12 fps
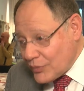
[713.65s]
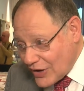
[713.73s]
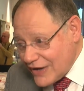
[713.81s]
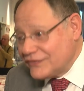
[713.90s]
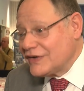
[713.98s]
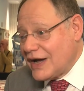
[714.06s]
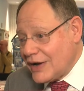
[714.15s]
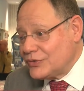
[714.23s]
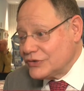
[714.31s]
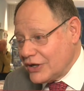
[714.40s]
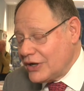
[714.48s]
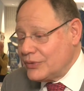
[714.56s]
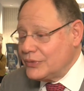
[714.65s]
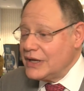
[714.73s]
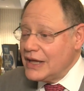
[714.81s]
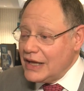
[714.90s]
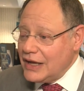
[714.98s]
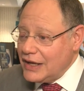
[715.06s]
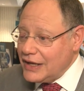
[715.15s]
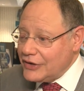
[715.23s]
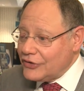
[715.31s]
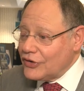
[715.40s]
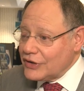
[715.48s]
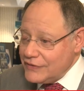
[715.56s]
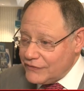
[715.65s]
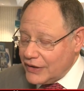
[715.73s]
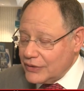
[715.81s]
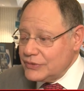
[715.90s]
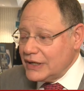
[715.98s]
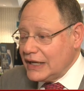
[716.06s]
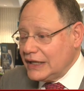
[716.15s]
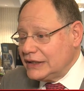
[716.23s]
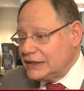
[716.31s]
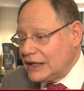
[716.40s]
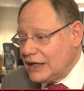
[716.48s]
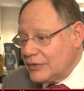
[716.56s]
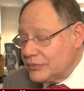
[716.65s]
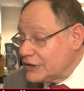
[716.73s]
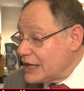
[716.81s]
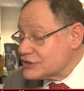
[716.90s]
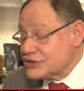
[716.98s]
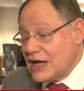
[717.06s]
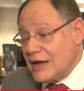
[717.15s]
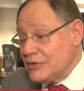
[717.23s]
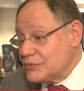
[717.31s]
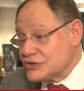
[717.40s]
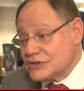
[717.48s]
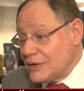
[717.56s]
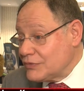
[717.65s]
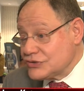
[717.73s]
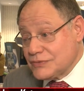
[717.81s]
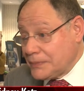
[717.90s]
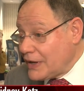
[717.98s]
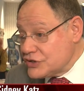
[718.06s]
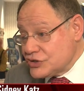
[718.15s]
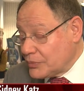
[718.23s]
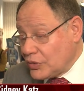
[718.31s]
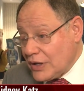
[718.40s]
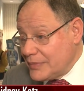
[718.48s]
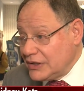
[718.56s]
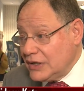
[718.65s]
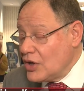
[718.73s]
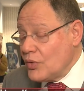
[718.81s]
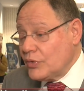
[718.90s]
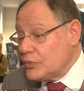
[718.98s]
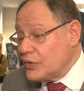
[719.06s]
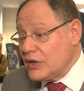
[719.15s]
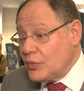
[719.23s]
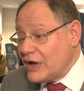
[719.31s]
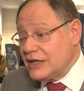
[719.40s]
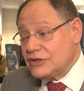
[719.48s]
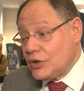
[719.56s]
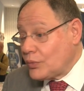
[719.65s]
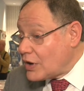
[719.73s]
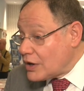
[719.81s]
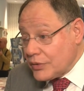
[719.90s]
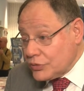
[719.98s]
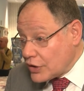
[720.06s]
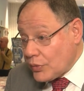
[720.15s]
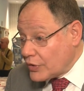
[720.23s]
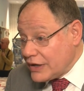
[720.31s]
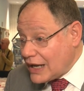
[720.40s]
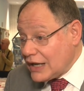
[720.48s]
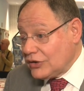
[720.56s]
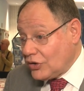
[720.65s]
wife and I will go an early vote, and last time it was pleasurable. I mean, when we went, there were not